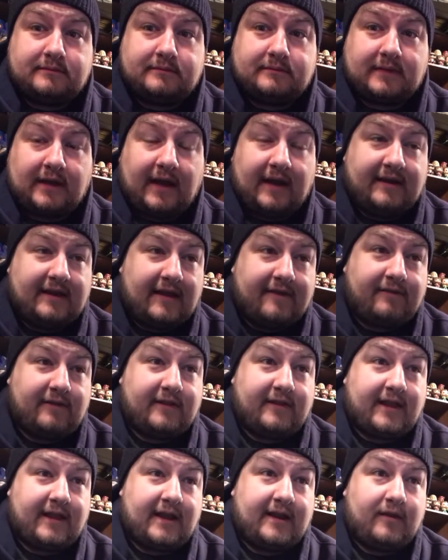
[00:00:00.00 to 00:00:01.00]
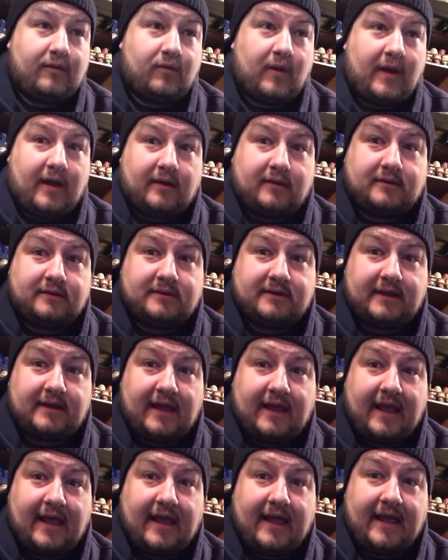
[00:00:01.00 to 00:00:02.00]
I definitely think I did well.
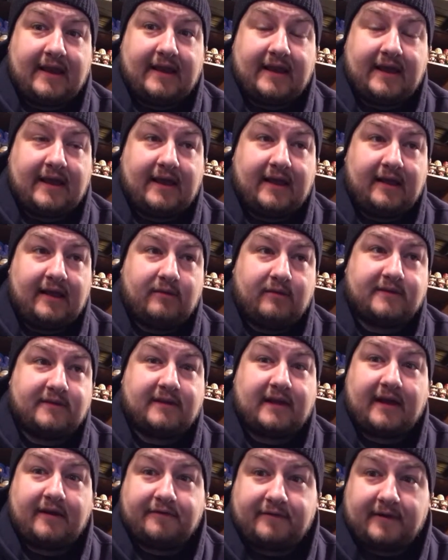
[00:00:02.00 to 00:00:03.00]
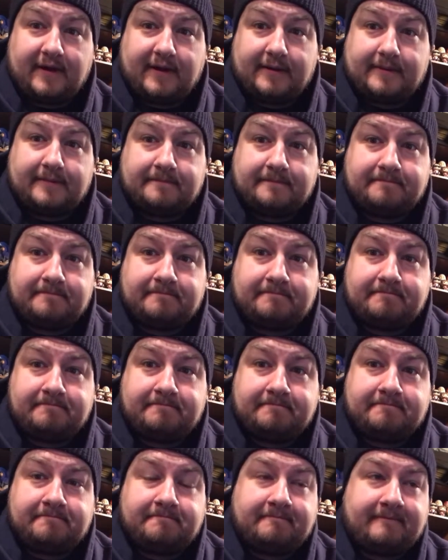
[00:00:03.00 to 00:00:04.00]
And it was a lot of fun.
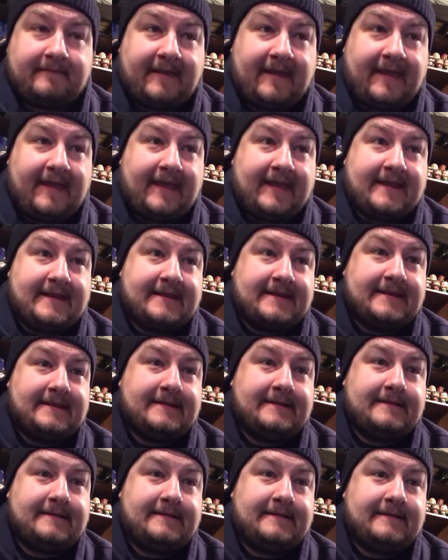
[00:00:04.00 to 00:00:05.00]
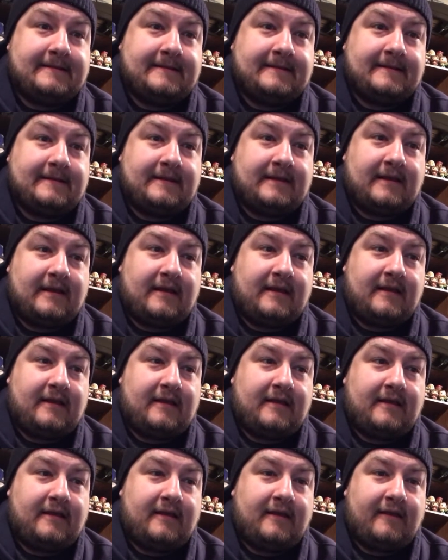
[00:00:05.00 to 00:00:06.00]
And
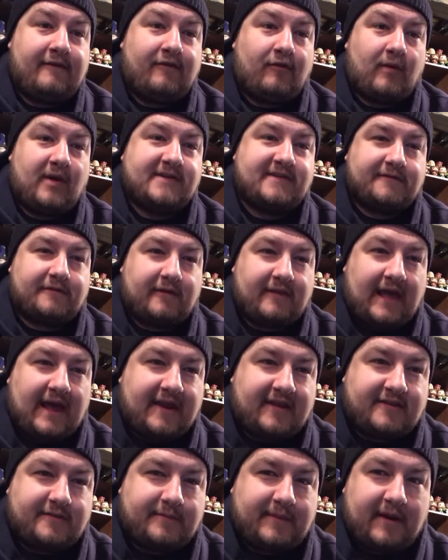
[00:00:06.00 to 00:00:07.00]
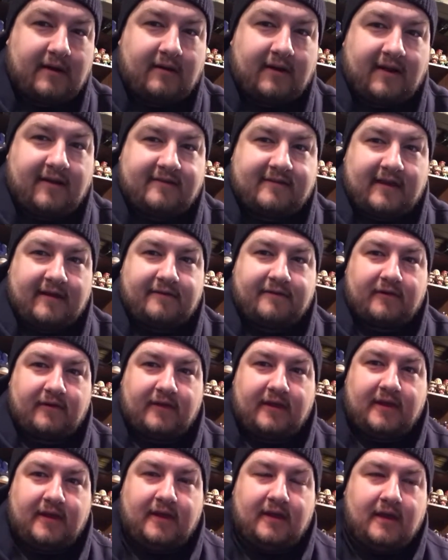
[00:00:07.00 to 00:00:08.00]
if it wasn't for that experience and for
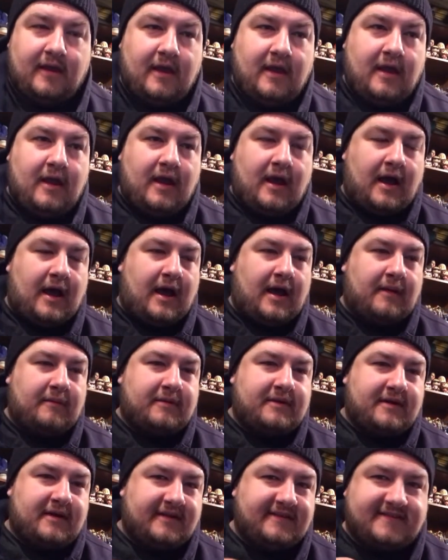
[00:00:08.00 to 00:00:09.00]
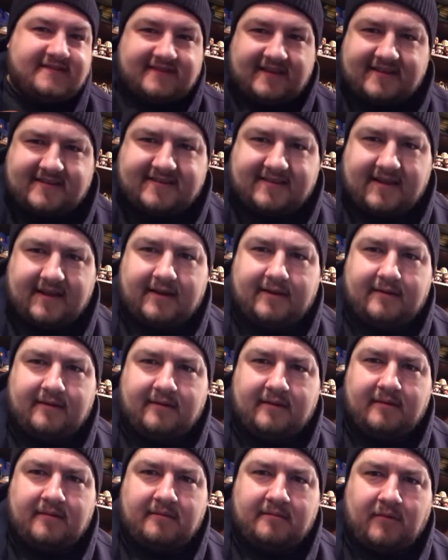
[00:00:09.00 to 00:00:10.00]
the consistent
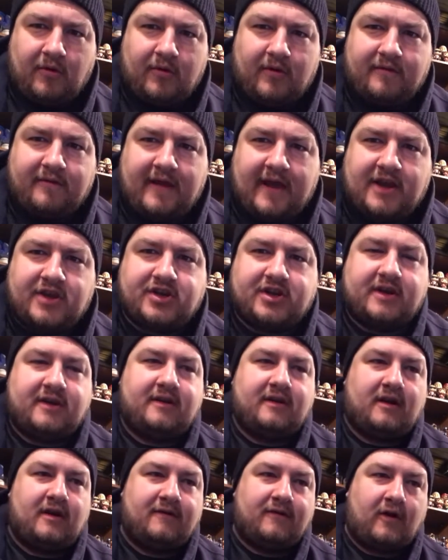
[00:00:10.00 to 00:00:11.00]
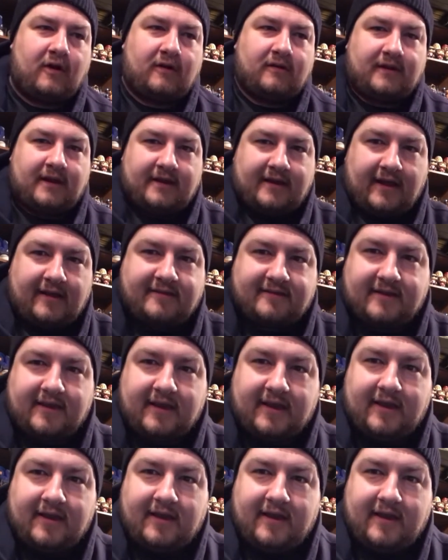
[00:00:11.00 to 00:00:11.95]
motivation of Art Lendensky,